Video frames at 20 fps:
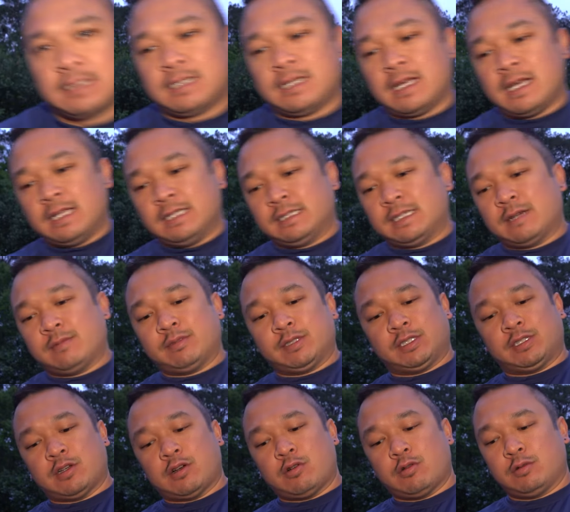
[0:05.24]
Today's
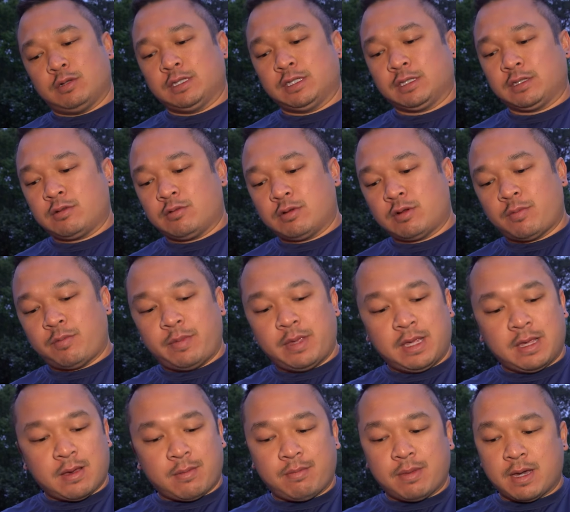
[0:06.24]
episode is going to
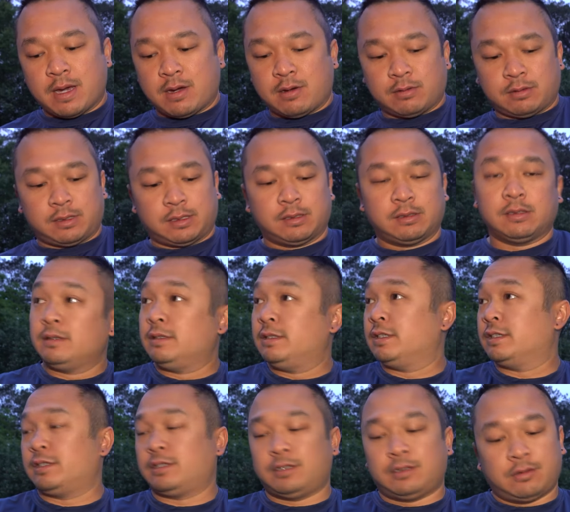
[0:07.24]
be about
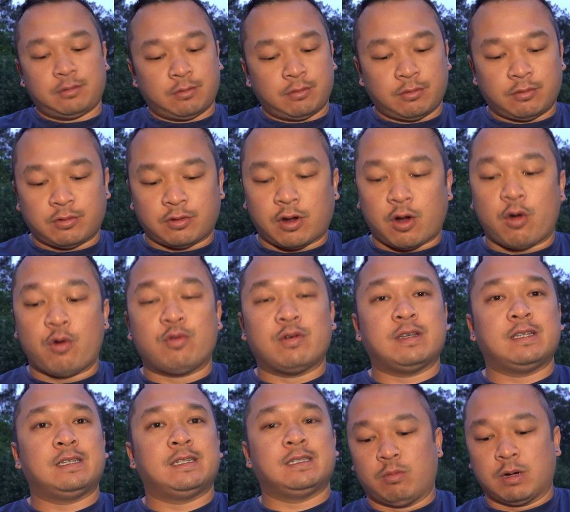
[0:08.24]
just
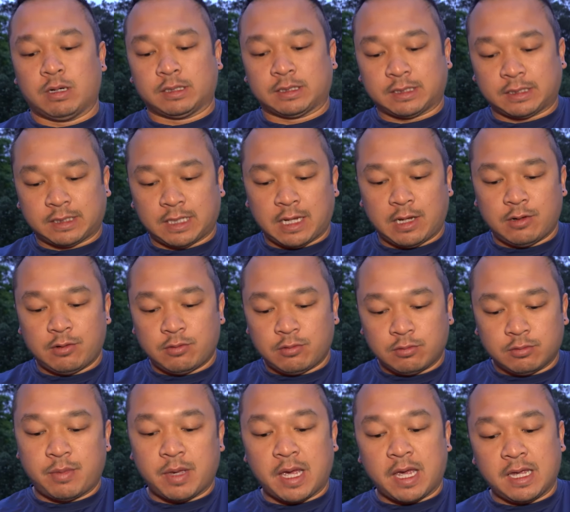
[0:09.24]
throwing a
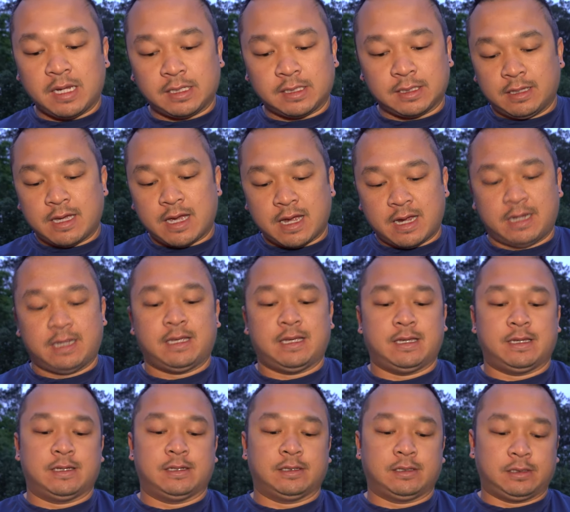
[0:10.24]
single bait that
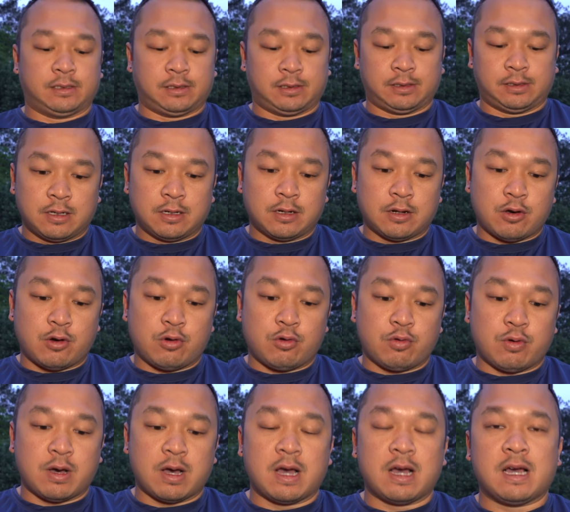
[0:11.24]
is good
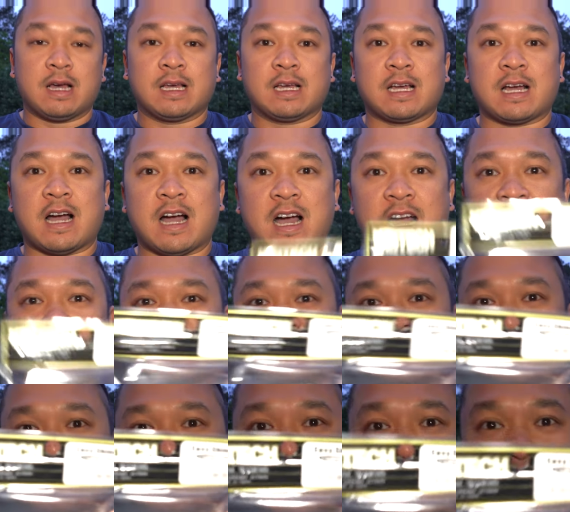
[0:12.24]
old
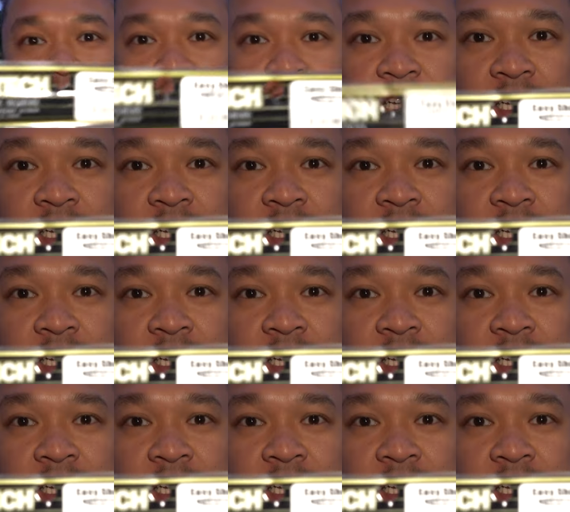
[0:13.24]
Keitech